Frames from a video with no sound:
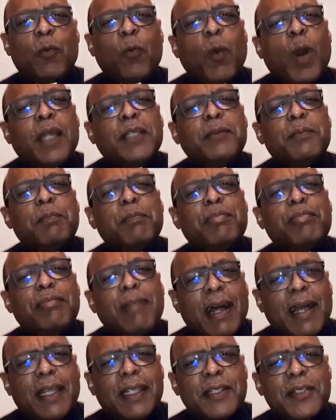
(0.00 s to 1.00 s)
What
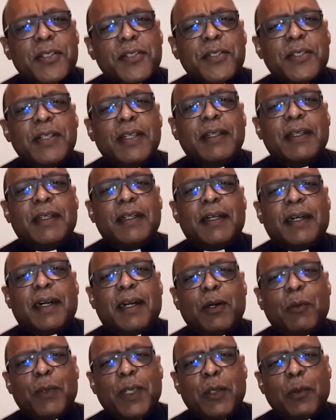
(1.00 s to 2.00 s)
price
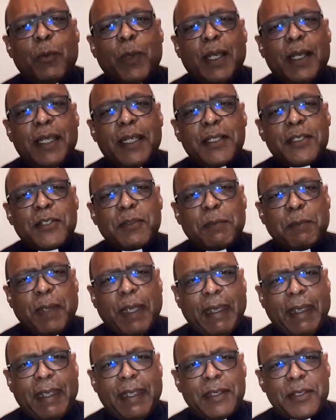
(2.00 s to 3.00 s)
are we willing to
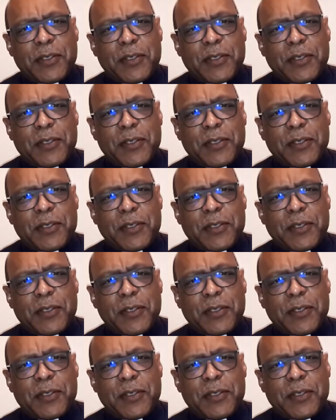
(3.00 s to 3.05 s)
pay